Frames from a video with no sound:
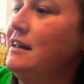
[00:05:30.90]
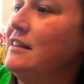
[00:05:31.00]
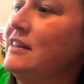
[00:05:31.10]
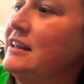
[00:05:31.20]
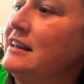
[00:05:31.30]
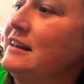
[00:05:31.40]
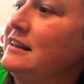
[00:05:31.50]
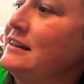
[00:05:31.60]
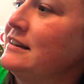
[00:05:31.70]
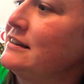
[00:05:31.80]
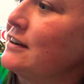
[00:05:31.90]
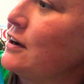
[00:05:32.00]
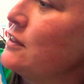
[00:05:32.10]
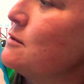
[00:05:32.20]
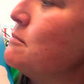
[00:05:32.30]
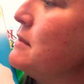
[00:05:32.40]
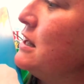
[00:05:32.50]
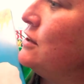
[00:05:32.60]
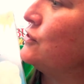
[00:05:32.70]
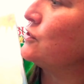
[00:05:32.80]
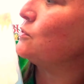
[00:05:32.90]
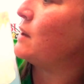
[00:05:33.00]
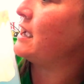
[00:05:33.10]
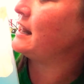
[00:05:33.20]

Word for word: These are the miniature white